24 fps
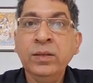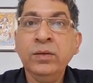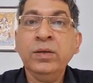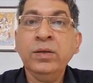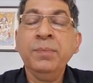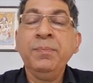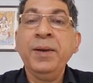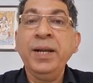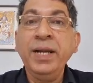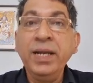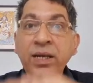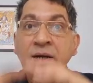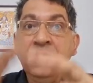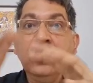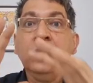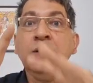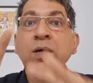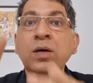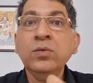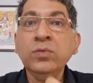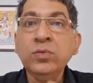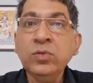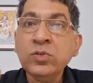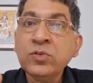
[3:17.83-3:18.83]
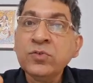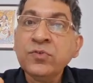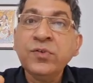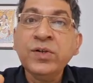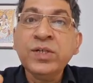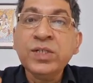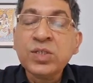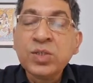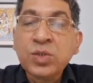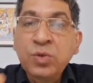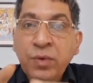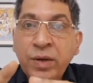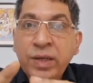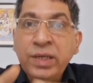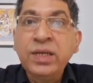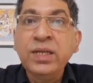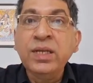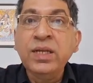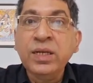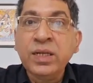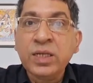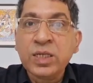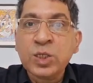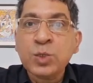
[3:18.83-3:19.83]
Now, depending on how those first
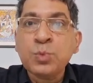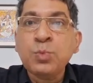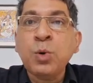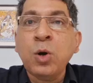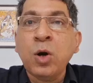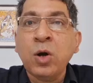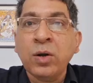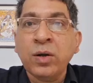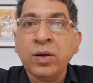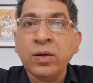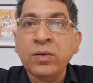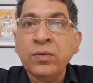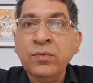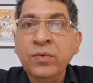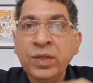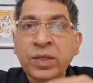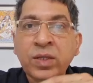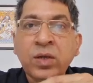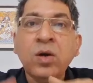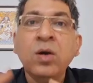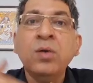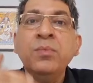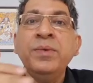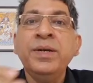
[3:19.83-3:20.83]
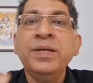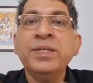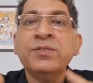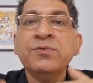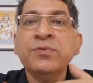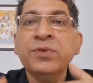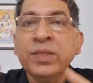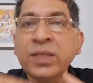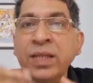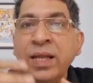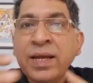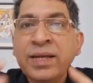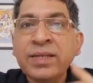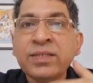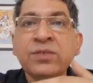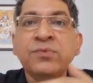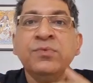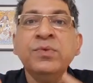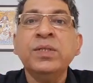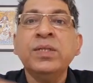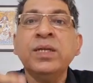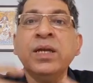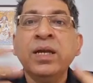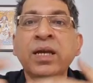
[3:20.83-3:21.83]
20 respond with comments, with
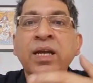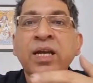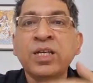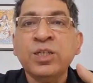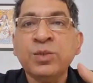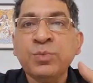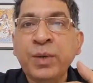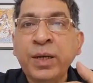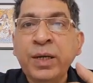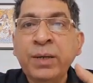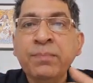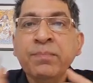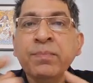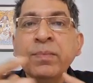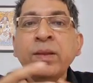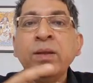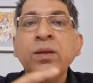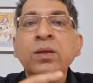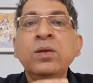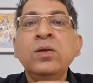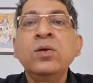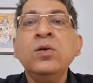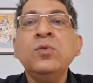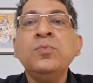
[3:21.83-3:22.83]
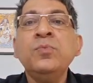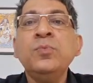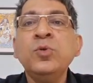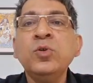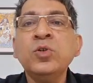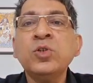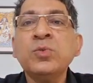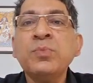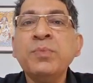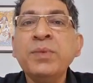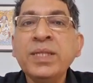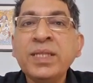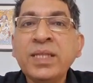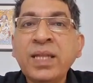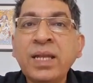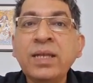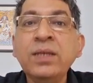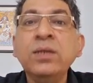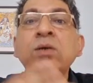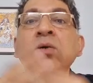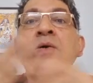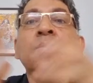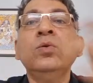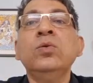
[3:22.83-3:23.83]
likes, with engagement, your post may
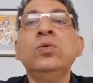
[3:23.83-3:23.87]
then